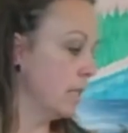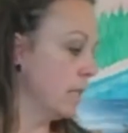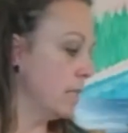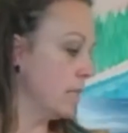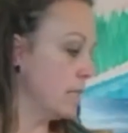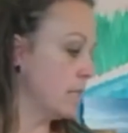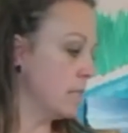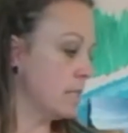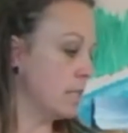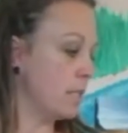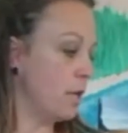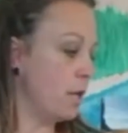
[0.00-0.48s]

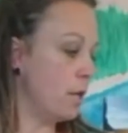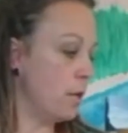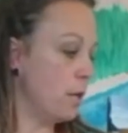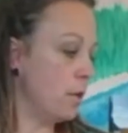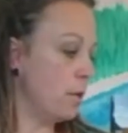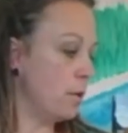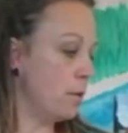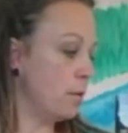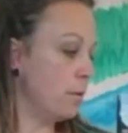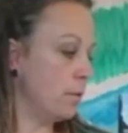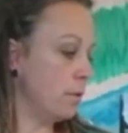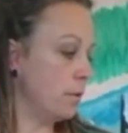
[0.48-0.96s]

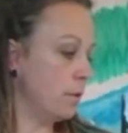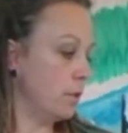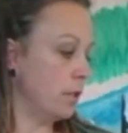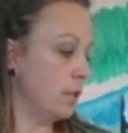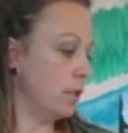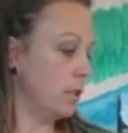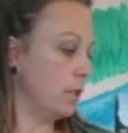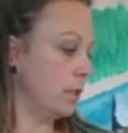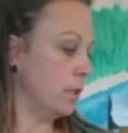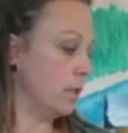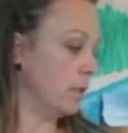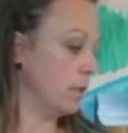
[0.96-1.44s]
So
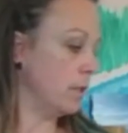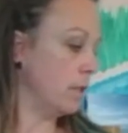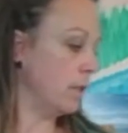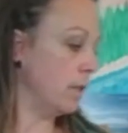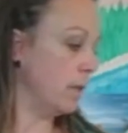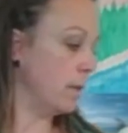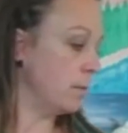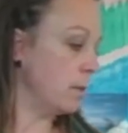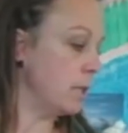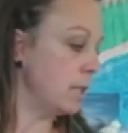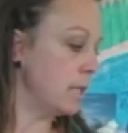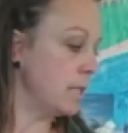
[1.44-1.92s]

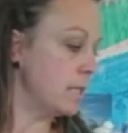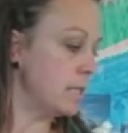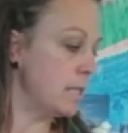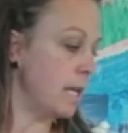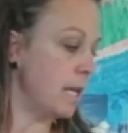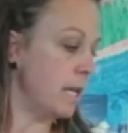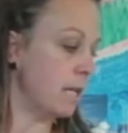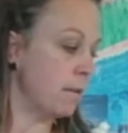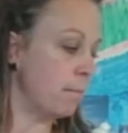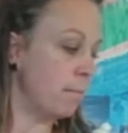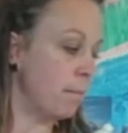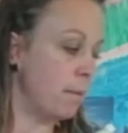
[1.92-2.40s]
I'm going to
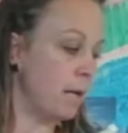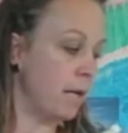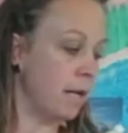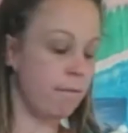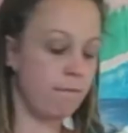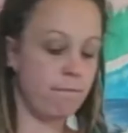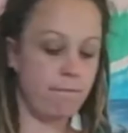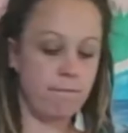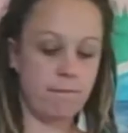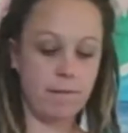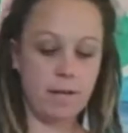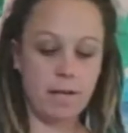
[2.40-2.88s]
take
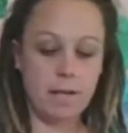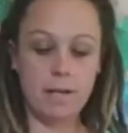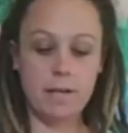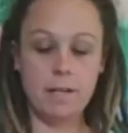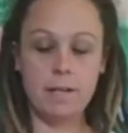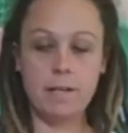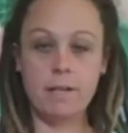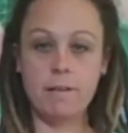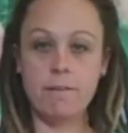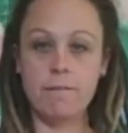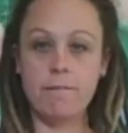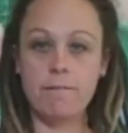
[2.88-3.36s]
my
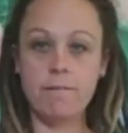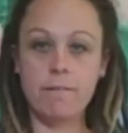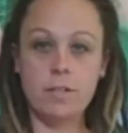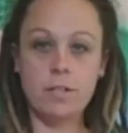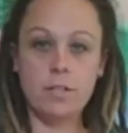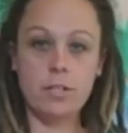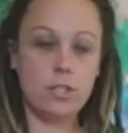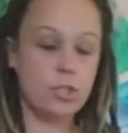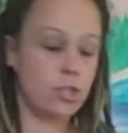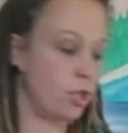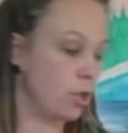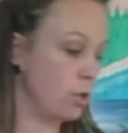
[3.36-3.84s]
5
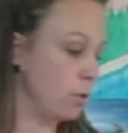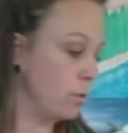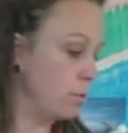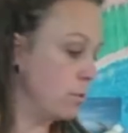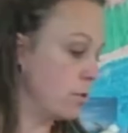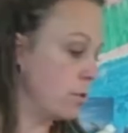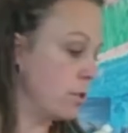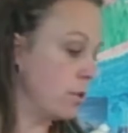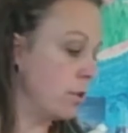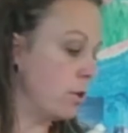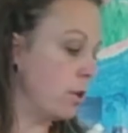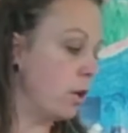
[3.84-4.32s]

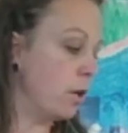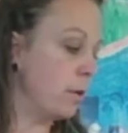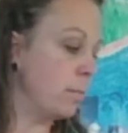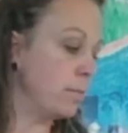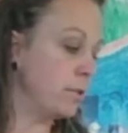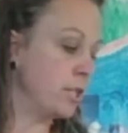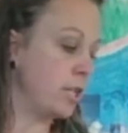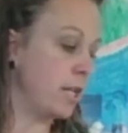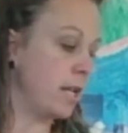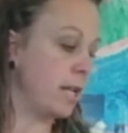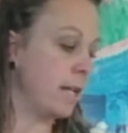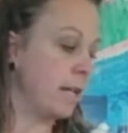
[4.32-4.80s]
chosen
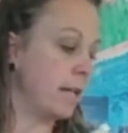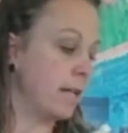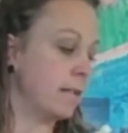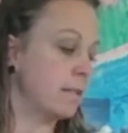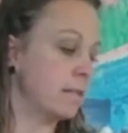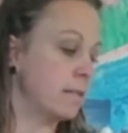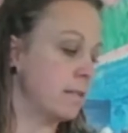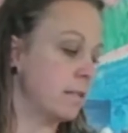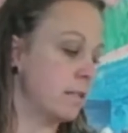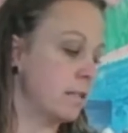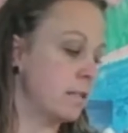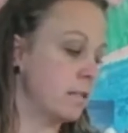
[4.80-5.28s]

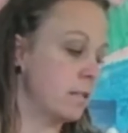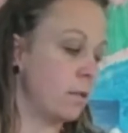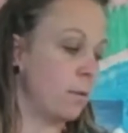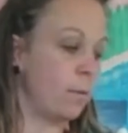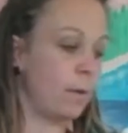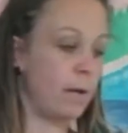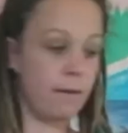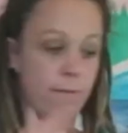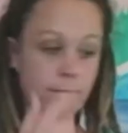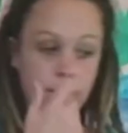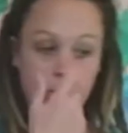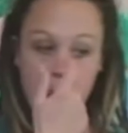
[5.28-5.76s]
objects.
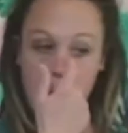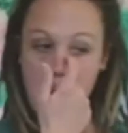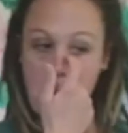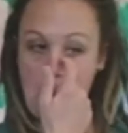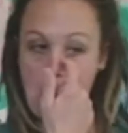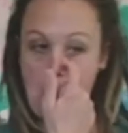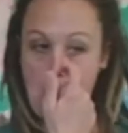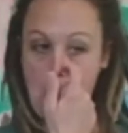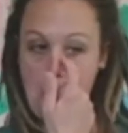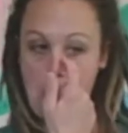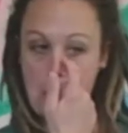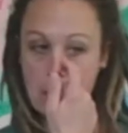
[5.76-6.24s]
So I've
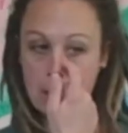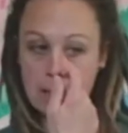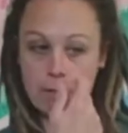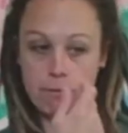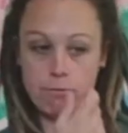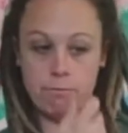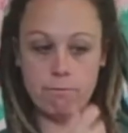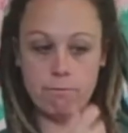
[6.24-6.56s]
got a little